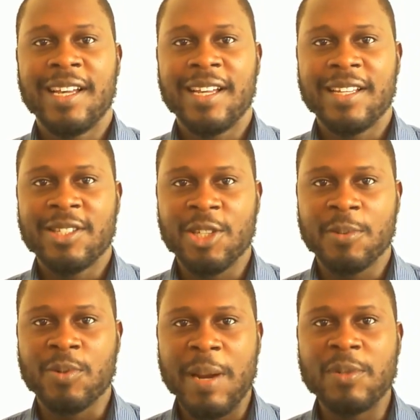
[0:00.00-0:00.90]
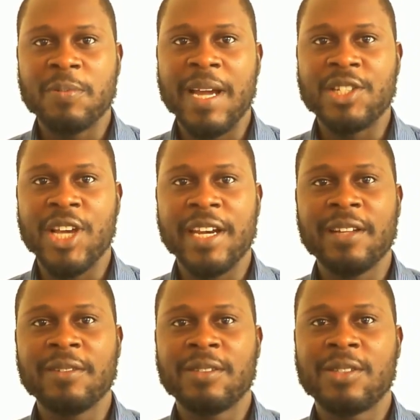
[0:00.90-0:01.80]
subscribe to my
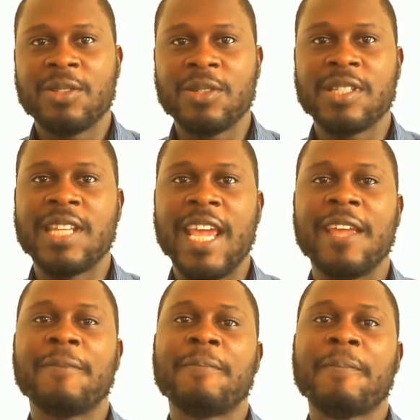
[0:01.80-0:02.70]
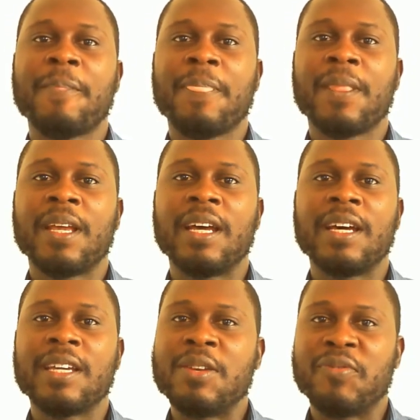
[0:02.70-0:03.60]
channel to stay
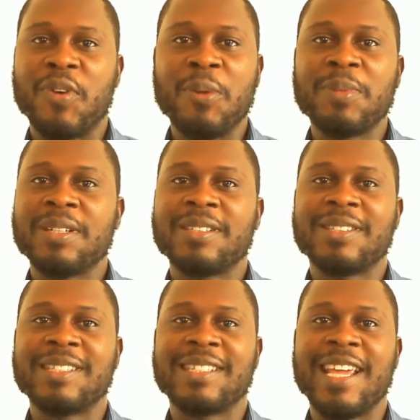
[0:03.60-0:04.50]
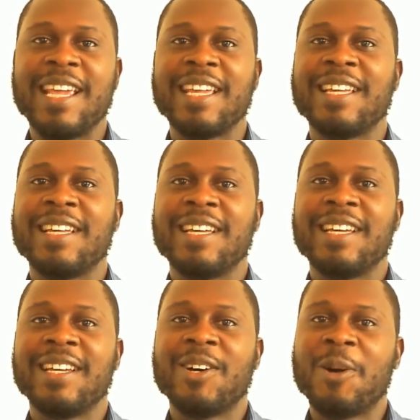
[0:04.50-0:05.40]
informed, to stay
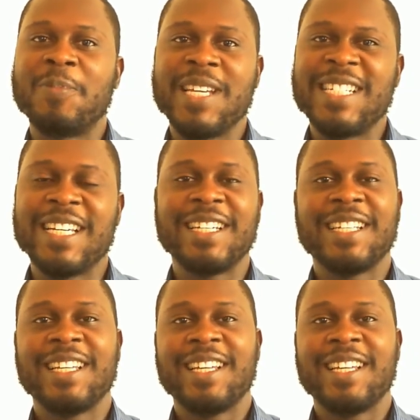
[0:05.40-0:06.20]
updated